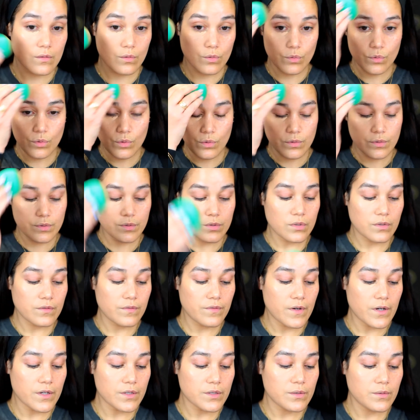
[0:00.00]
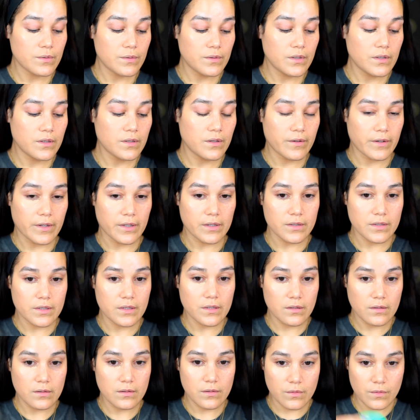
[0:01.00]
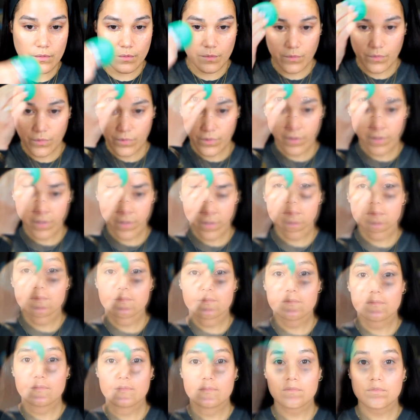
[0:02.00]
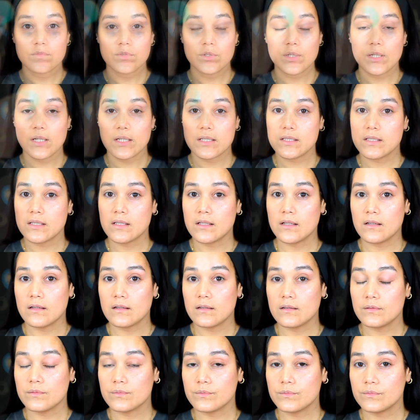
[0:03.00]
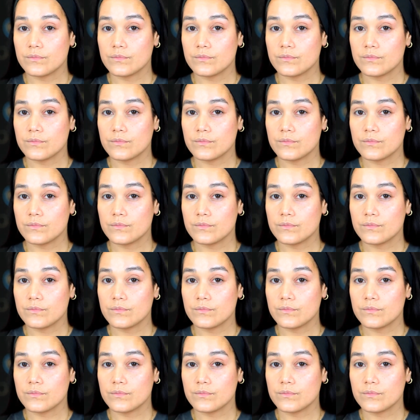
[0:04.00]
Ooh, so far so good. All right, let's get a little more here. What do you guys think?